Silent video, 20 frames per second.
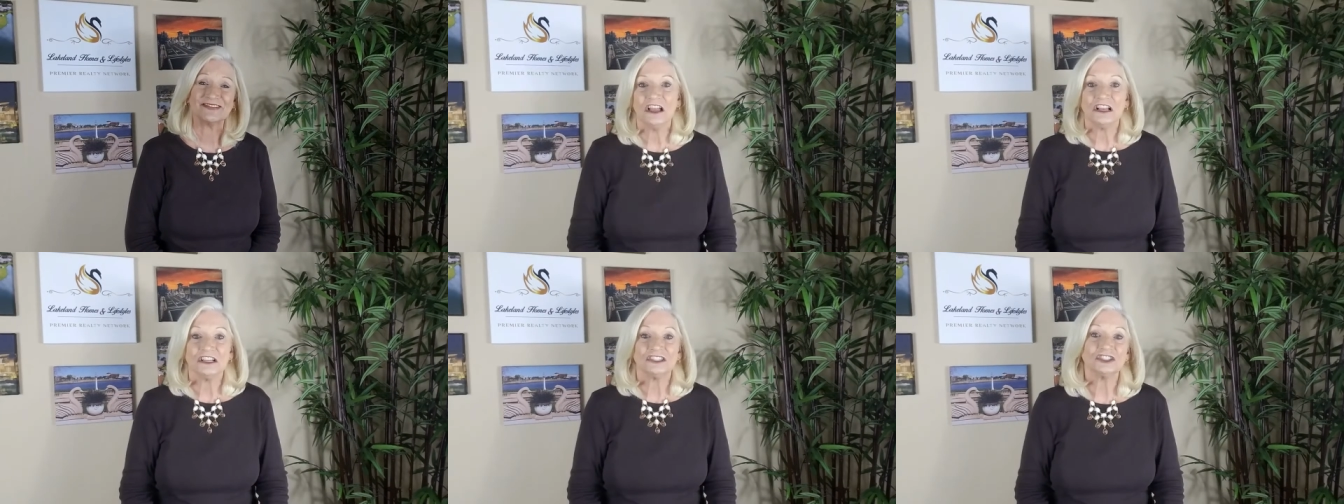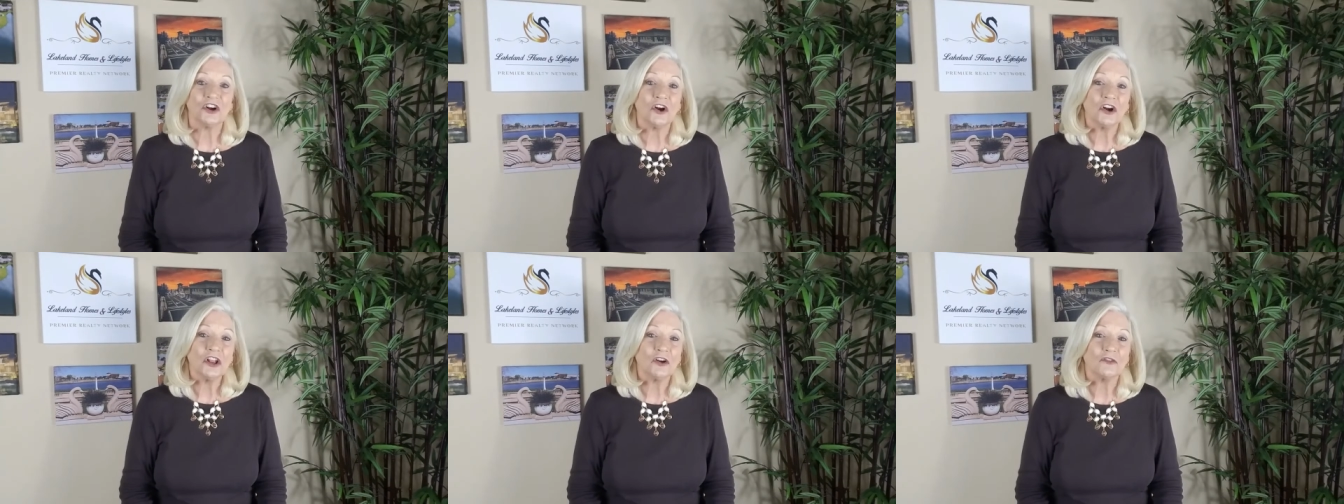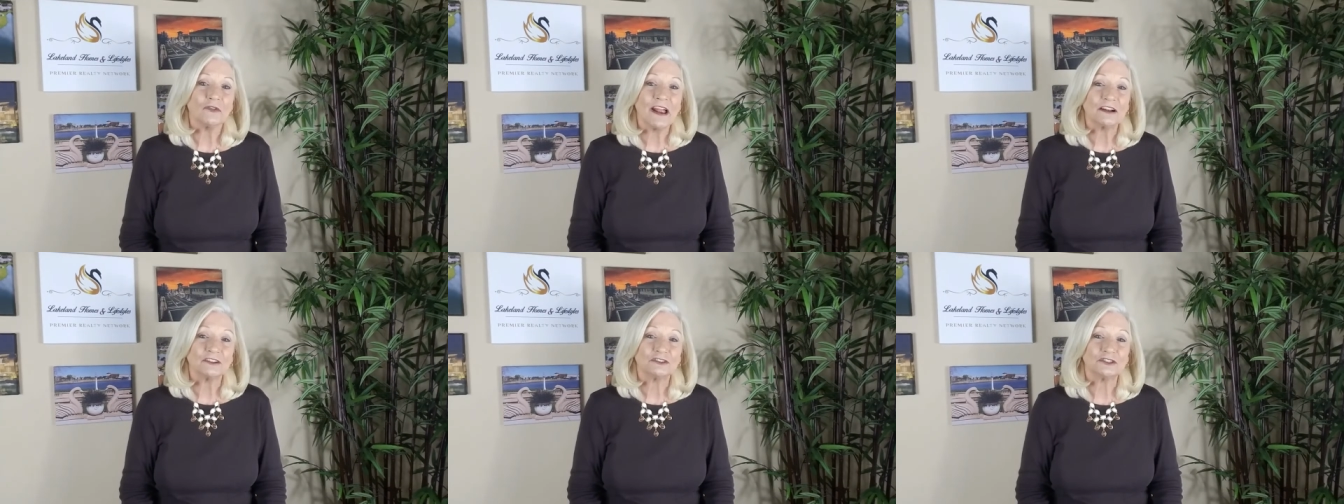Starting
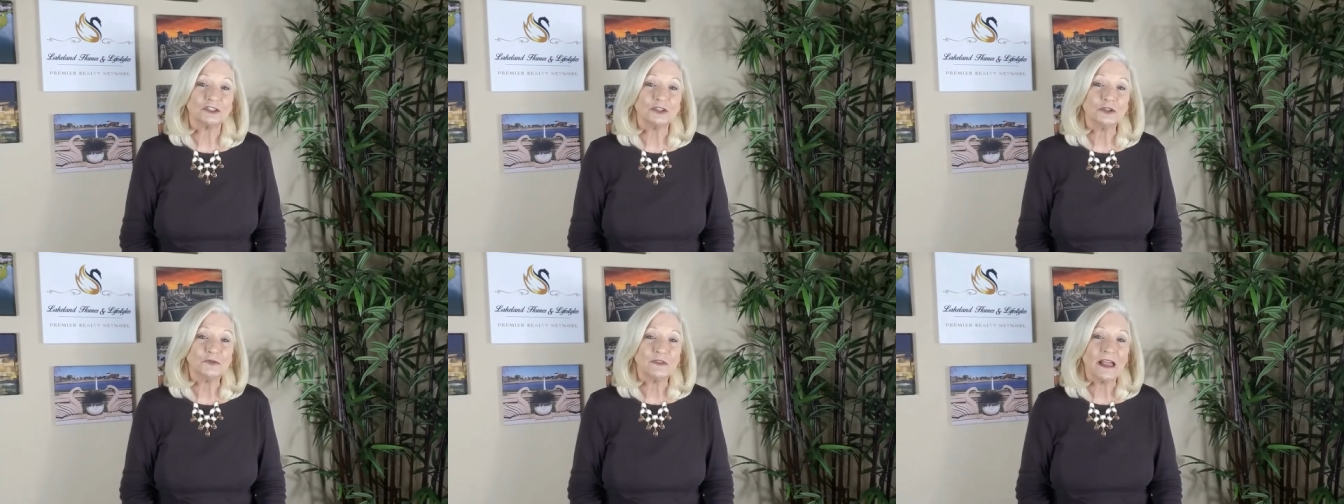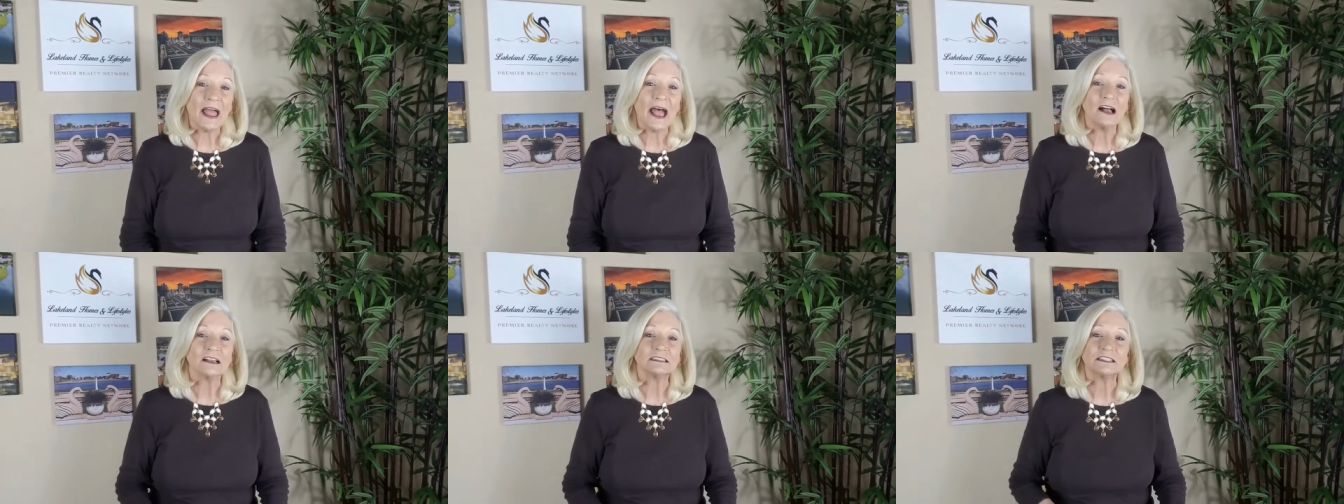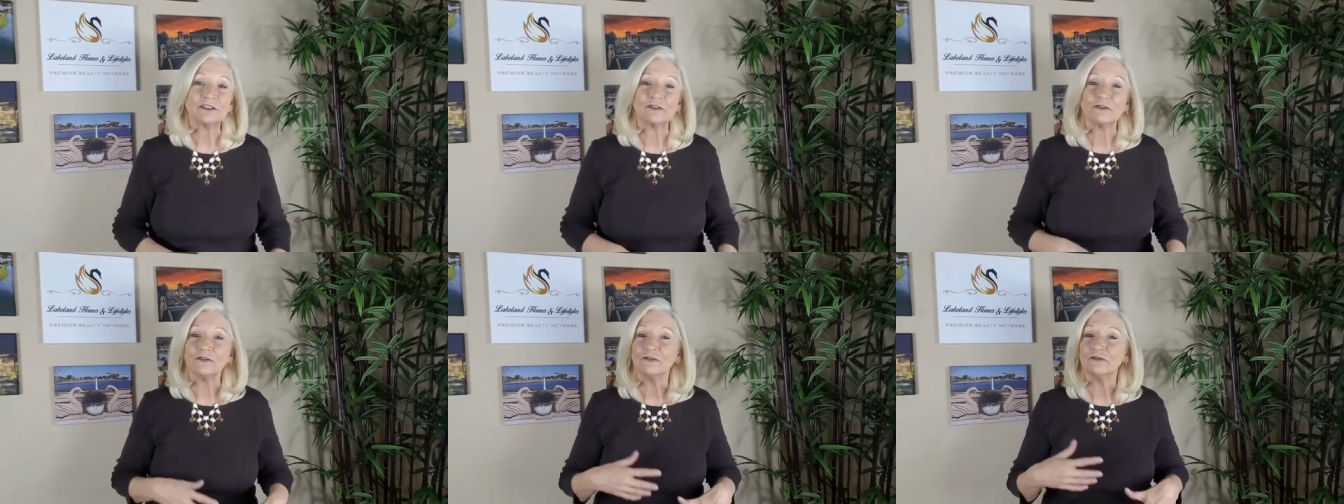around two
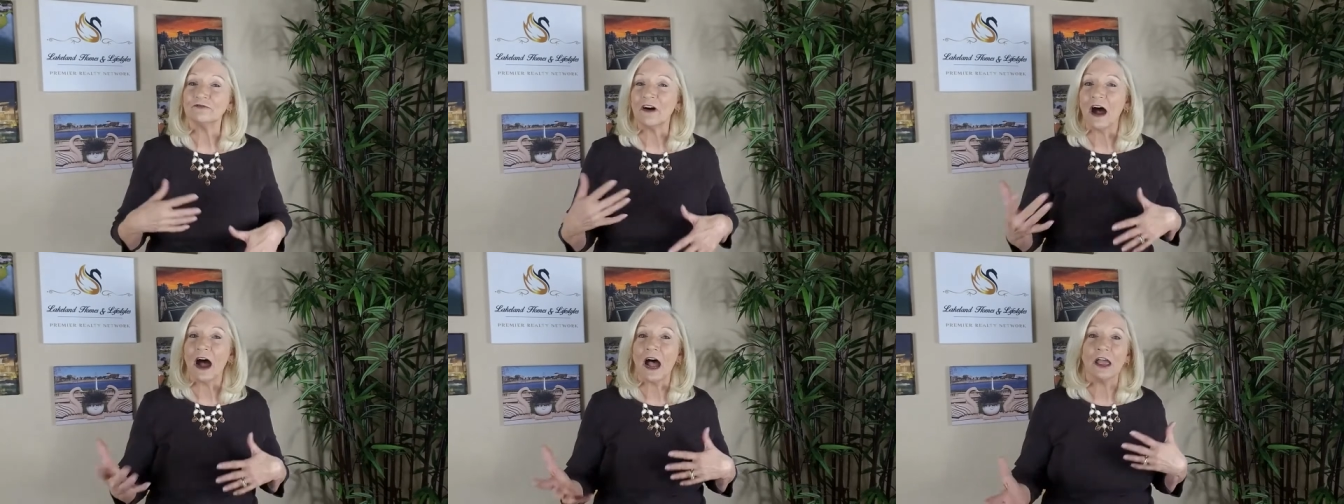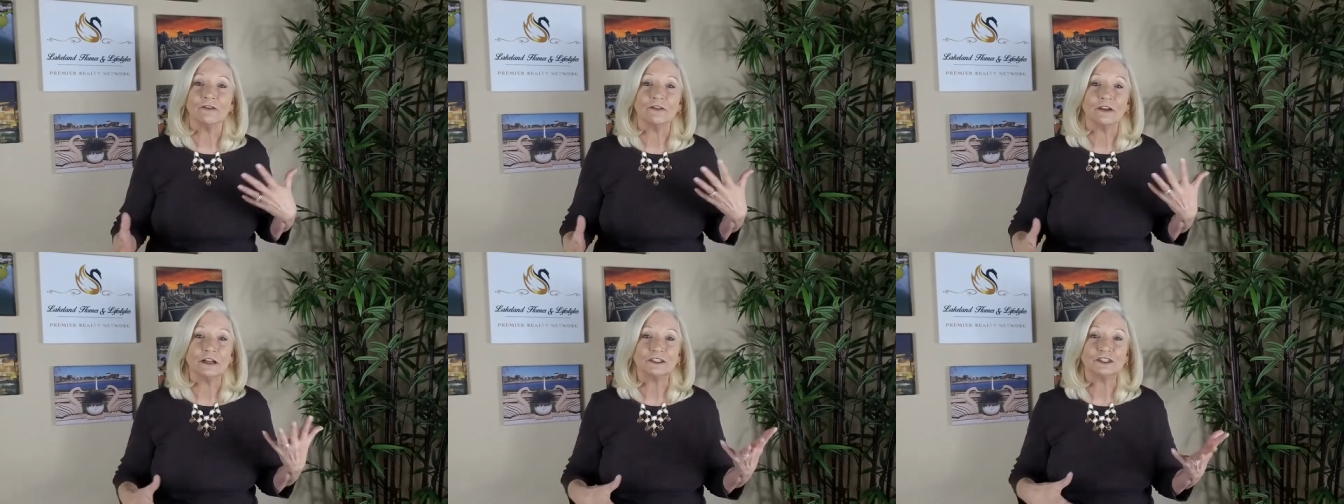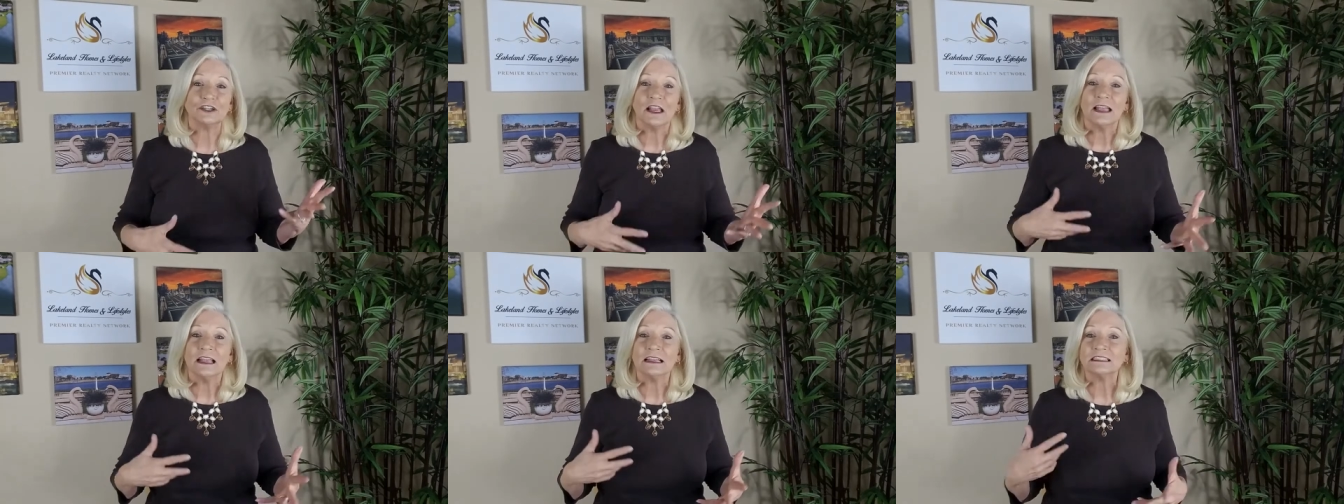thousand five-ish,
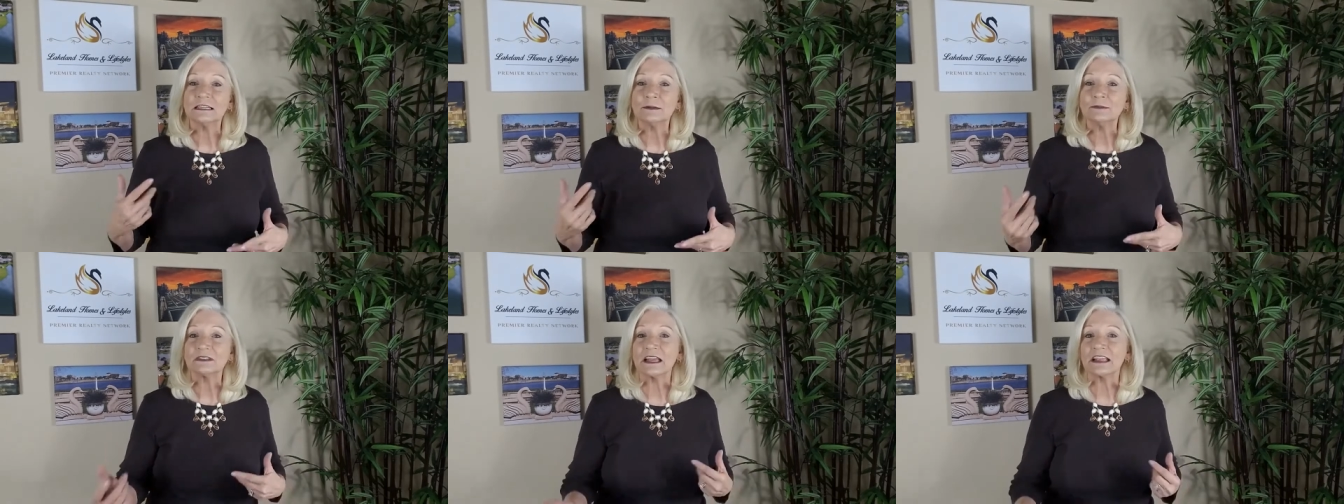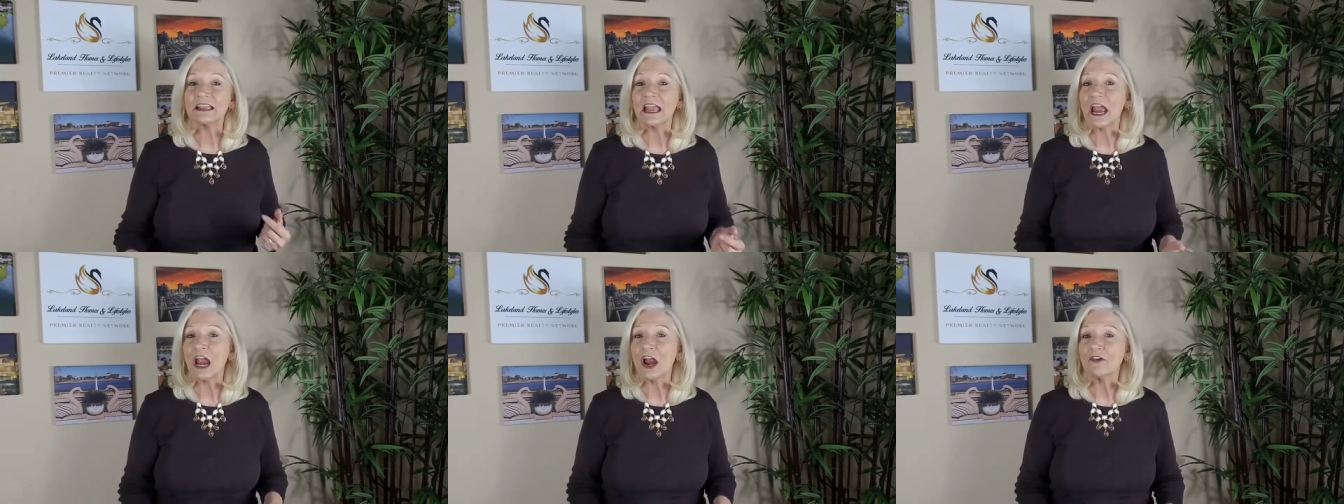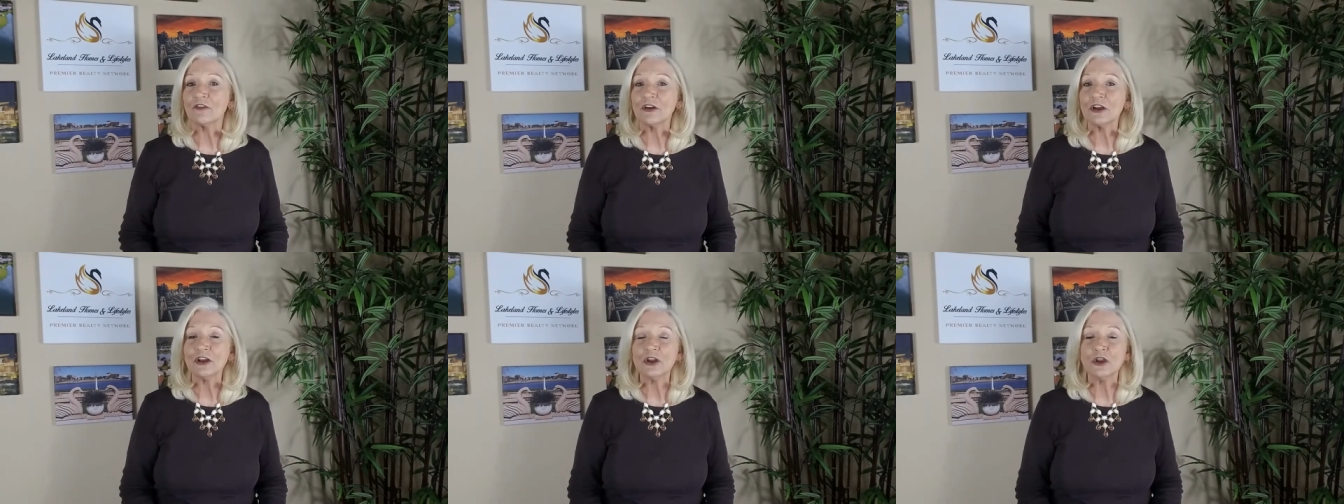it seems like
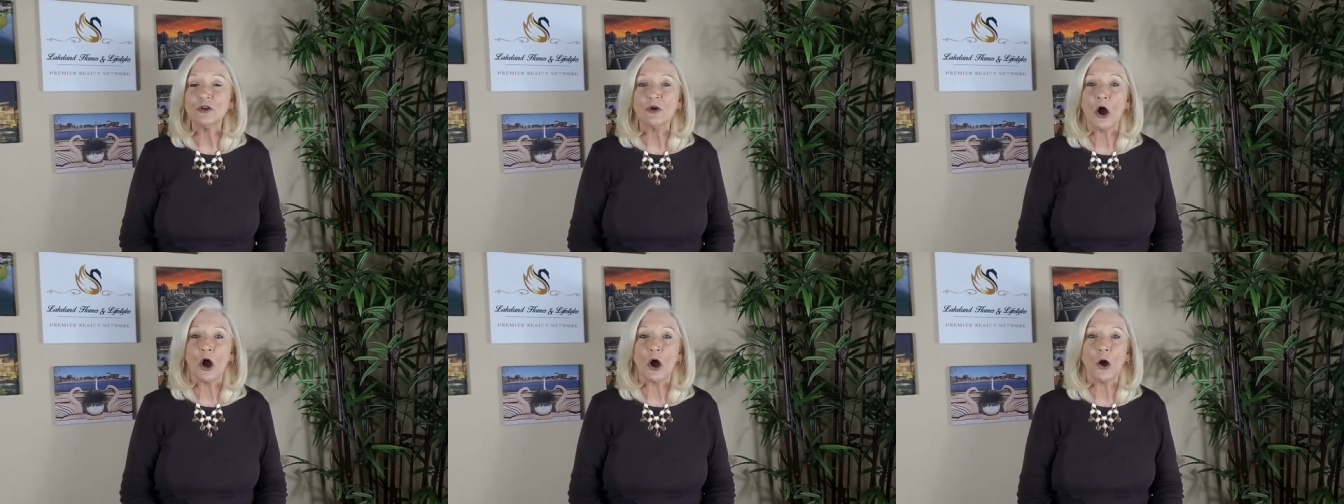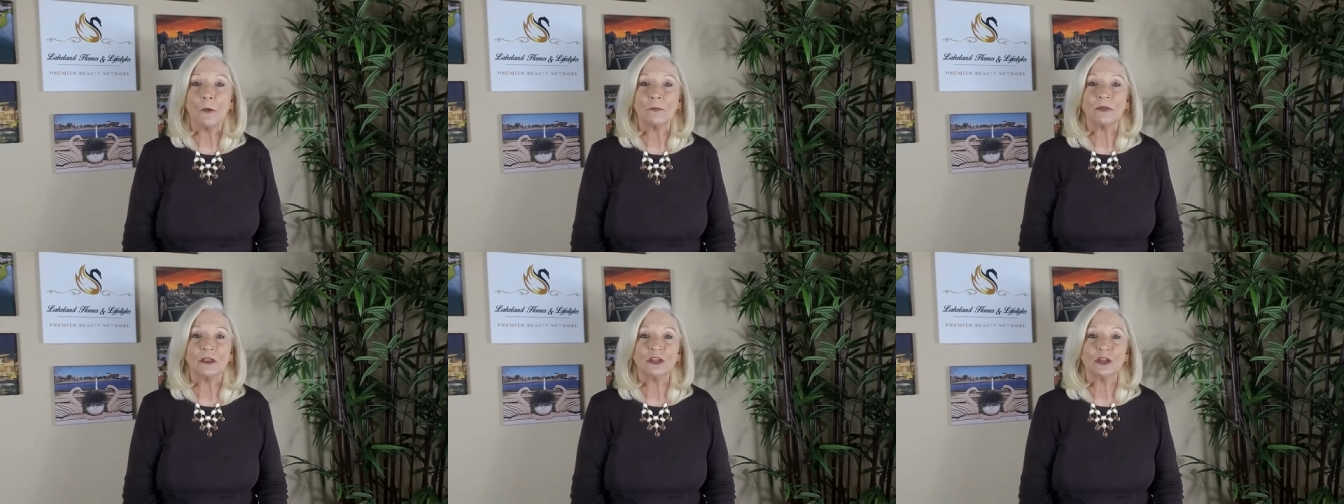every new home that